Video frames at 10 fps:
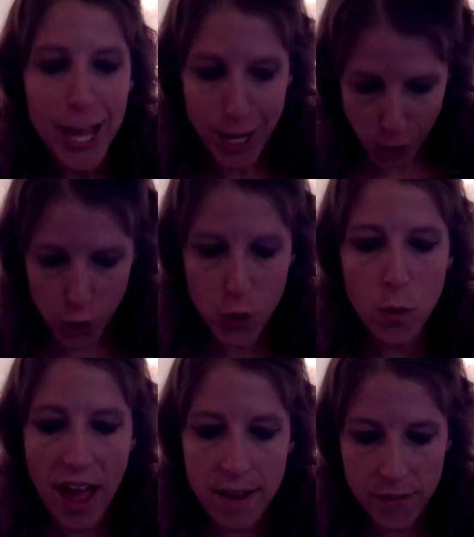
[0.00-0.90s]

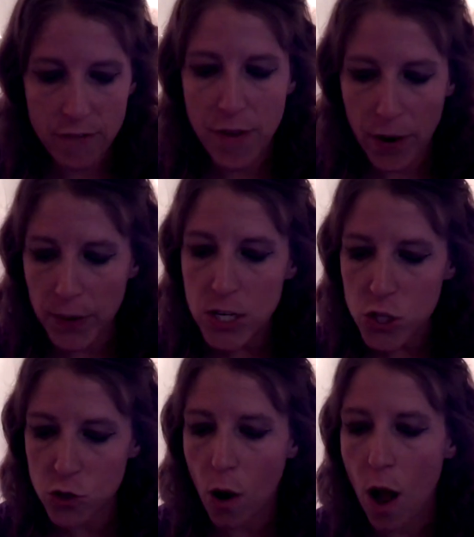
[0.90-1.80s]
You have very
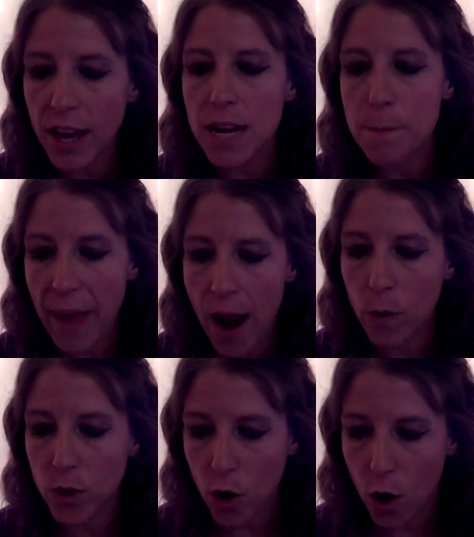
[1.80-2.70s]
strong and
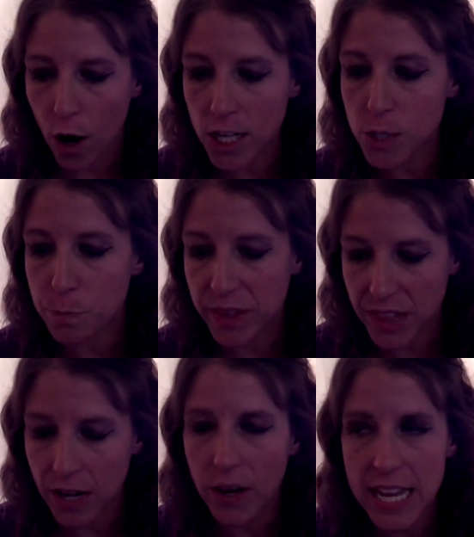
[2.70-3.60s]
empowered cards, but
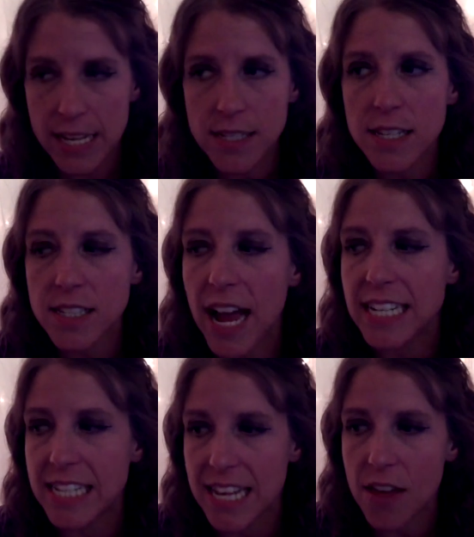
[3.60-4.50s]
there is this
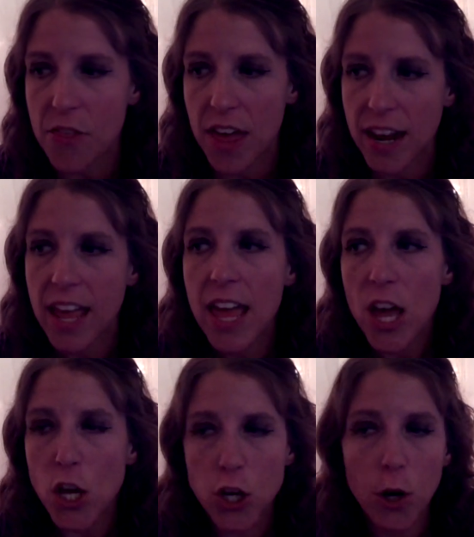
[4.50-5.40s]
idea that
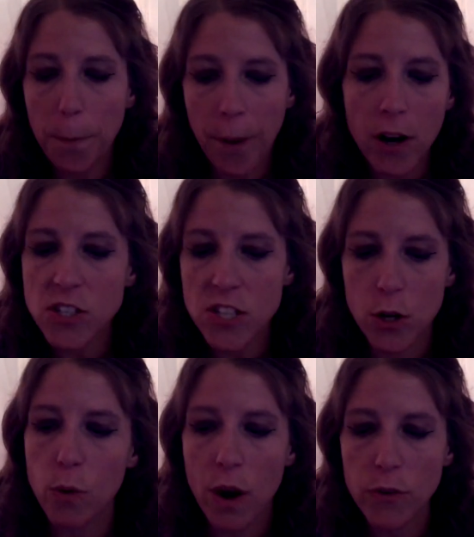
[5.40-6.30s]
your person,
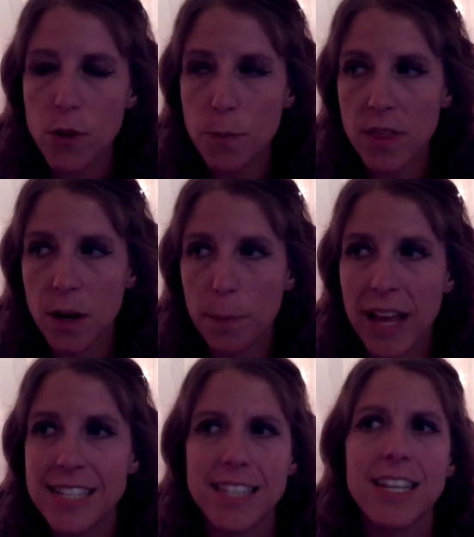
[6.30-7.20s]
whoever you put in their
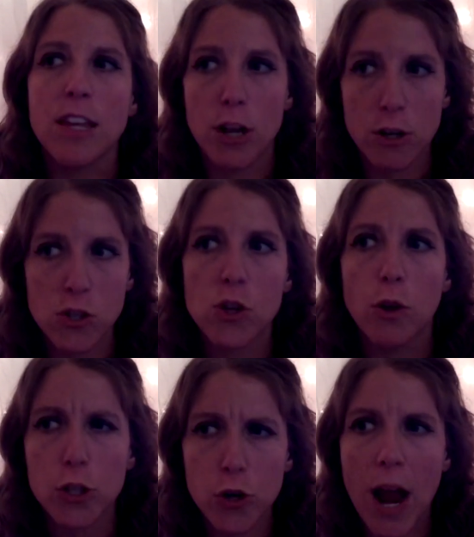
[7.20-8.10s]
place, it's like their
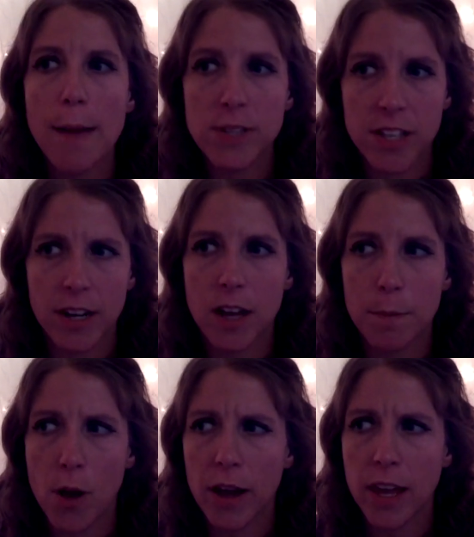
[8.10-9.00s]
soul tribe is going to
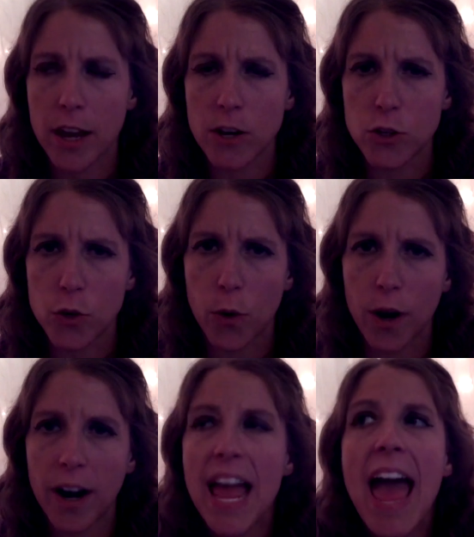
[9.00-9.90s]
come knocking at your
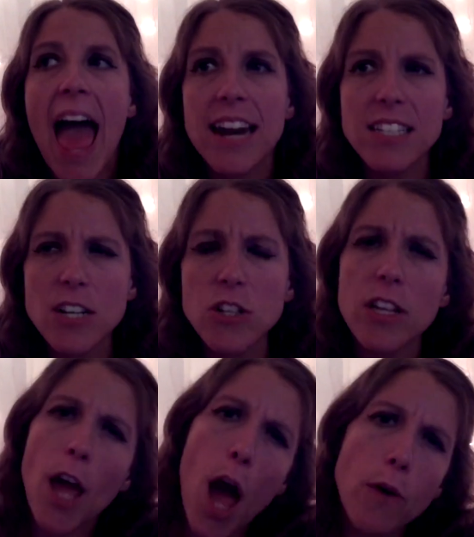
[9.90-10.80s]
door. And essentially,
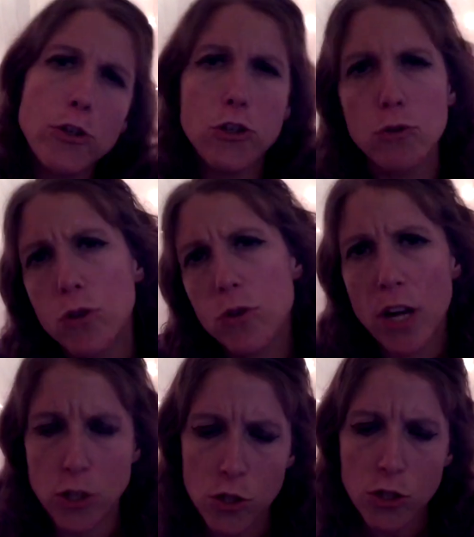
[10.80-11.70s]
like, how could you do
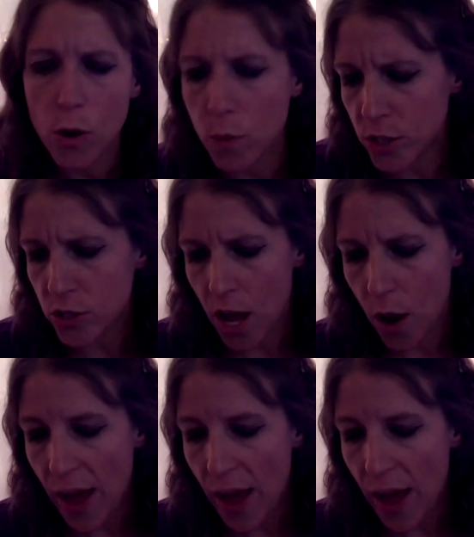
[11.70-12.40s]
that to so-and-so?